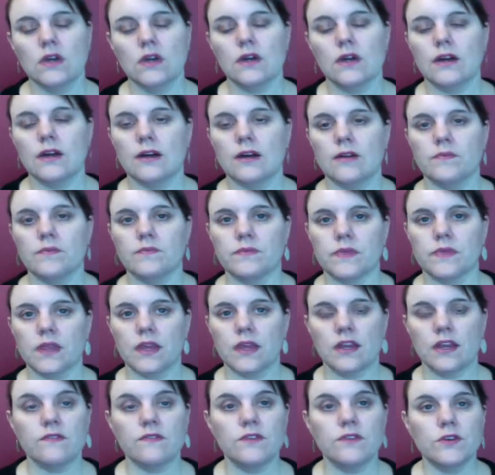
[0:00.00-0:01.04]

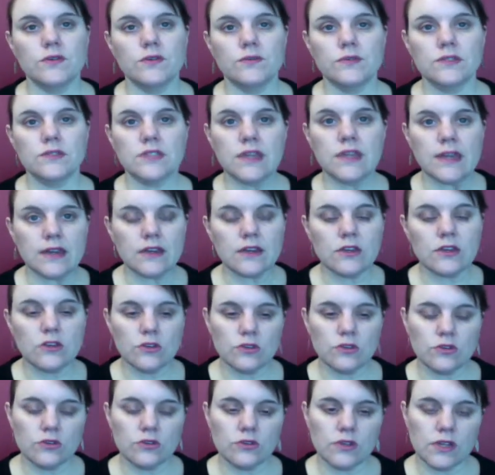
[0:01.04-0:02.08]
And if you sync your
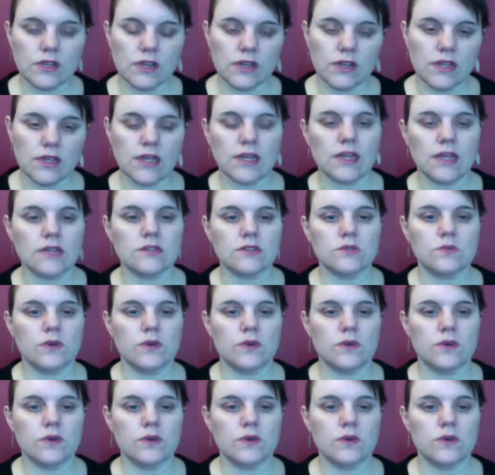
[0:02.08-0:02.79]
Google Analytics